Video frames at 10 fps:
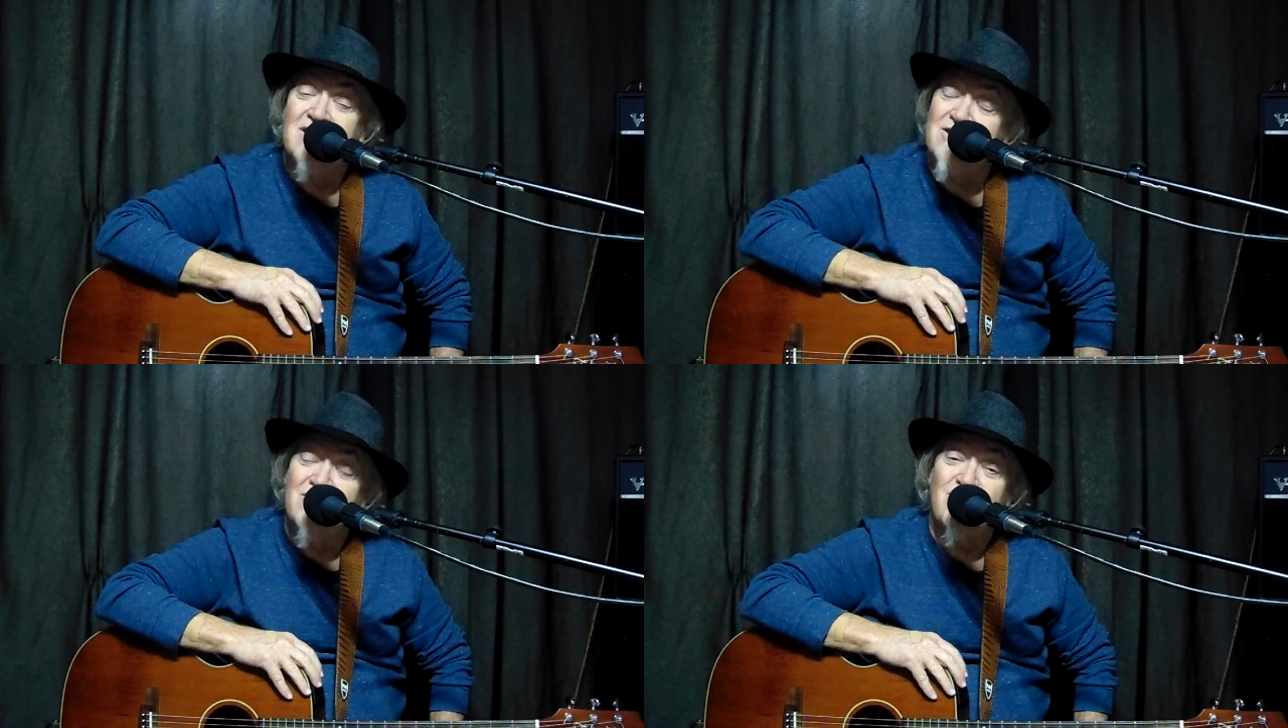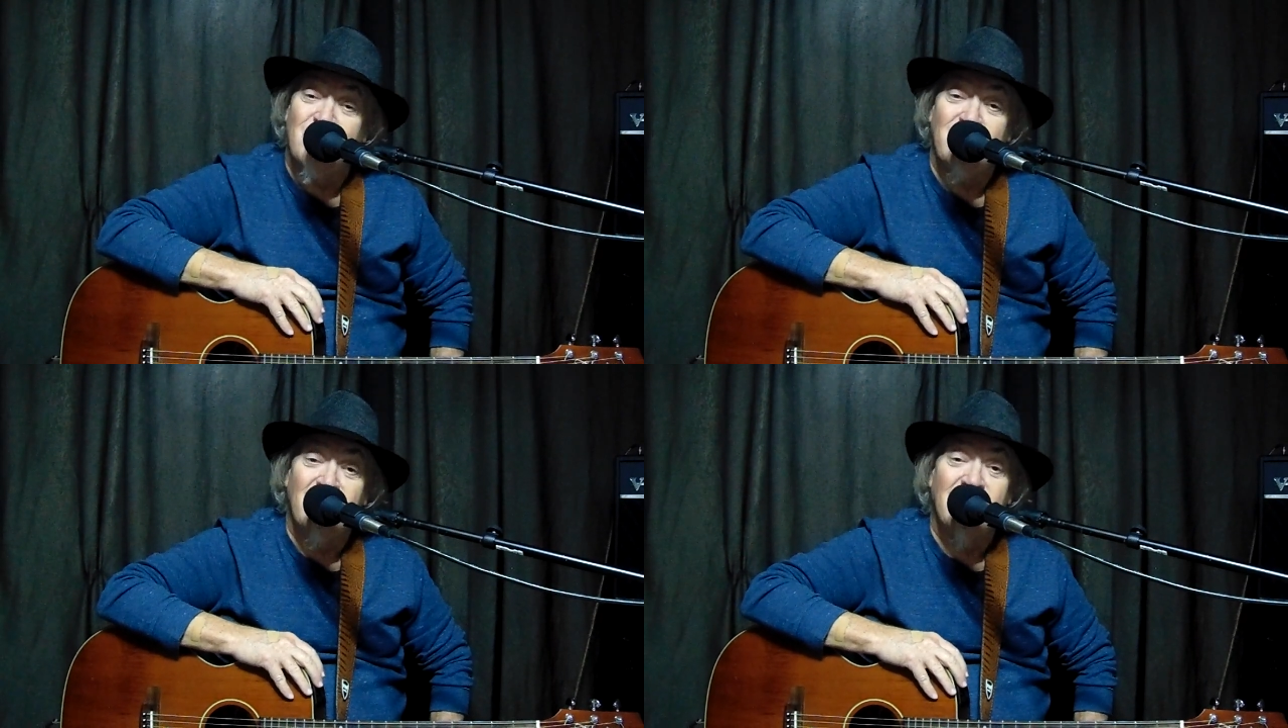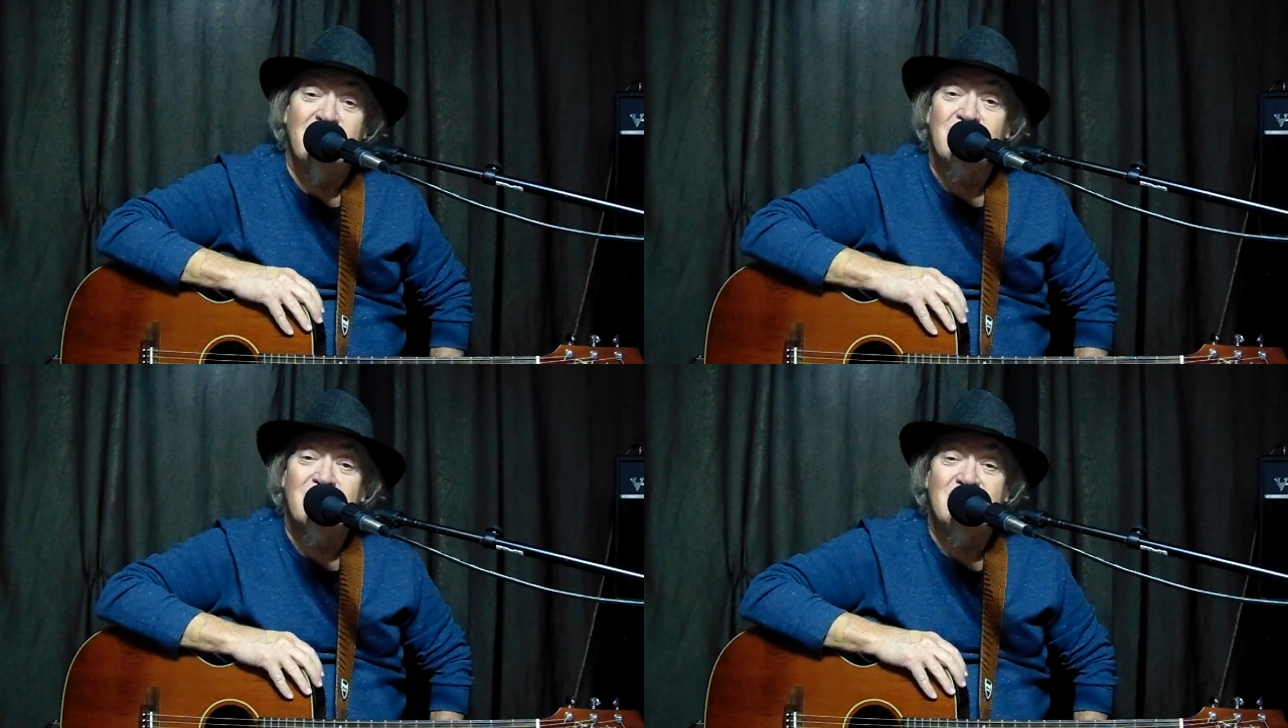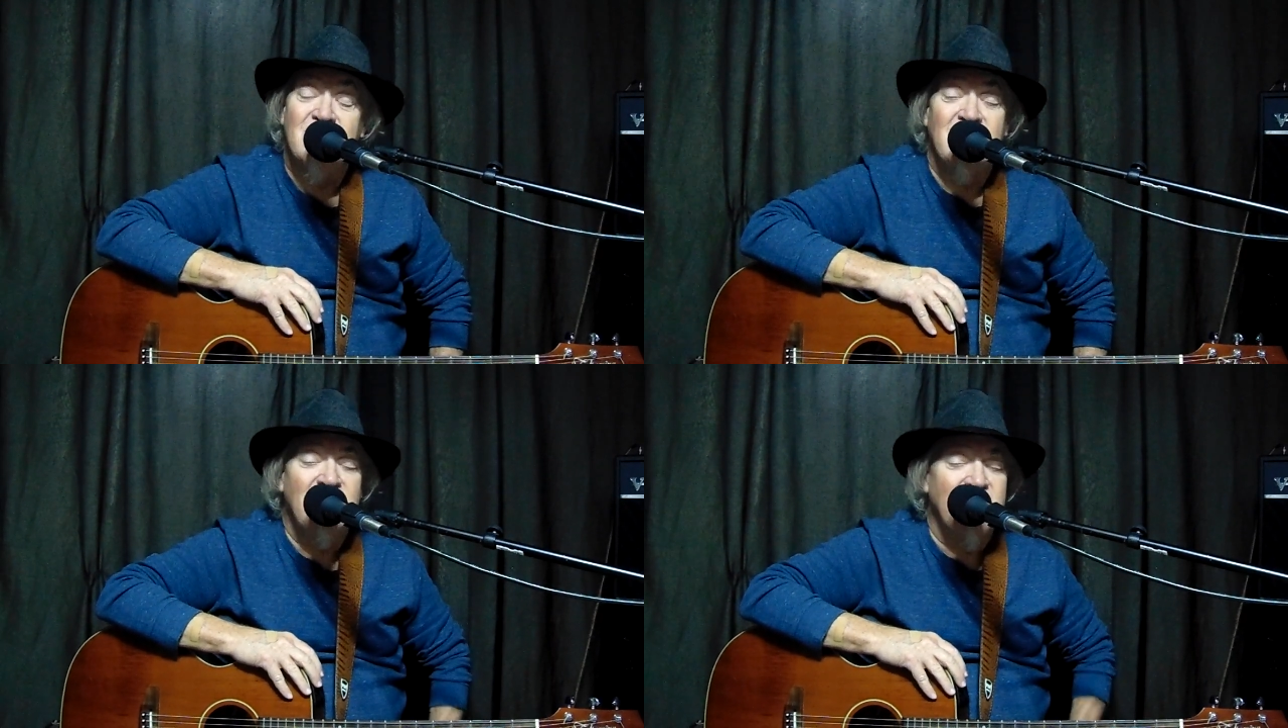as this new year
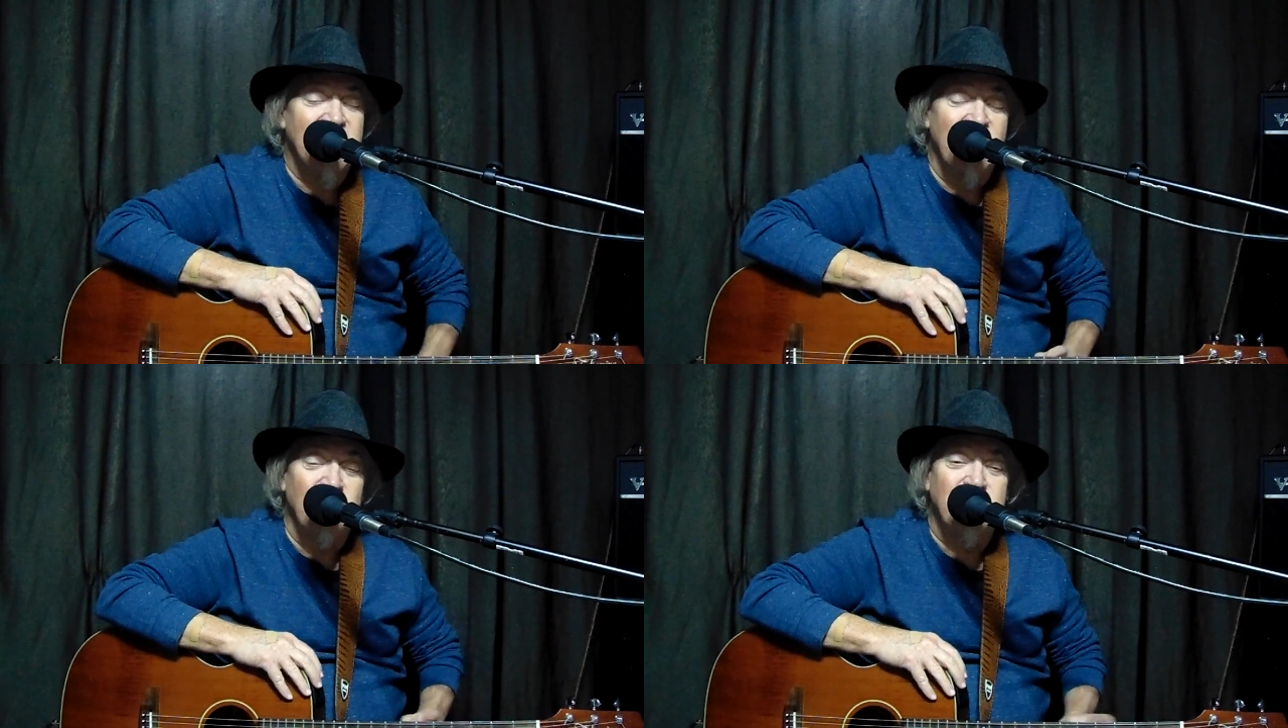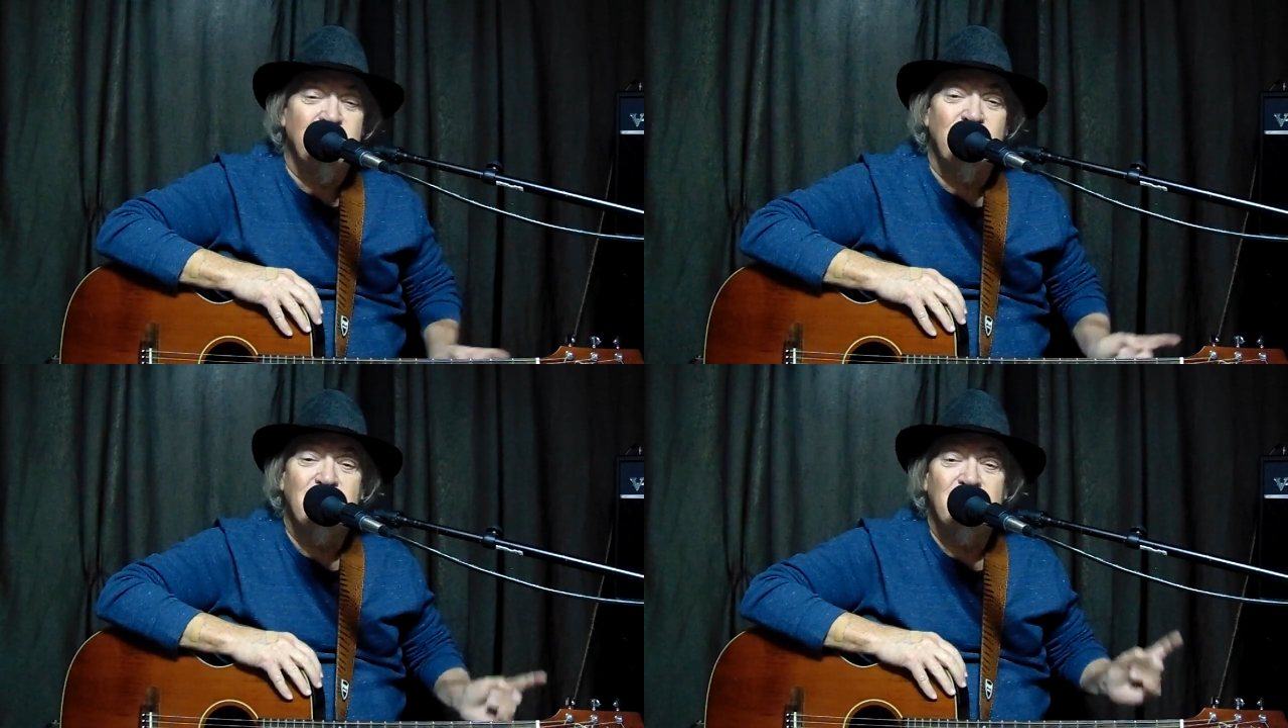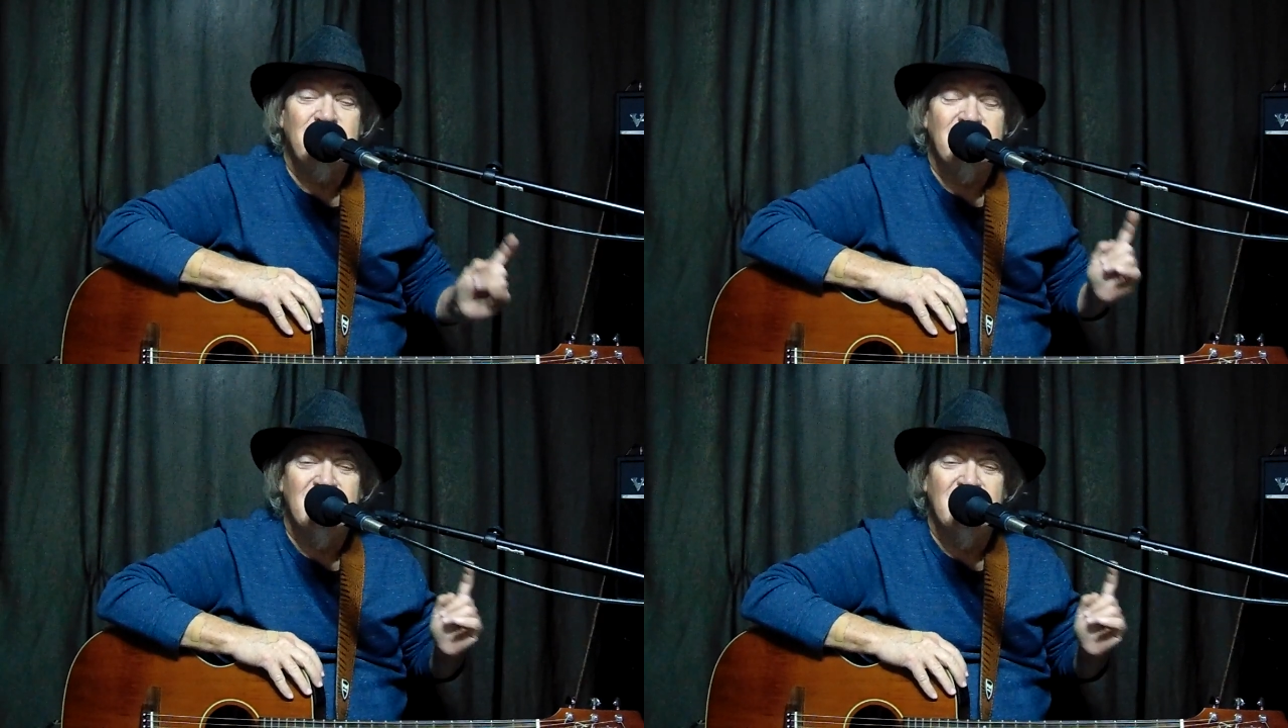enters, goes through,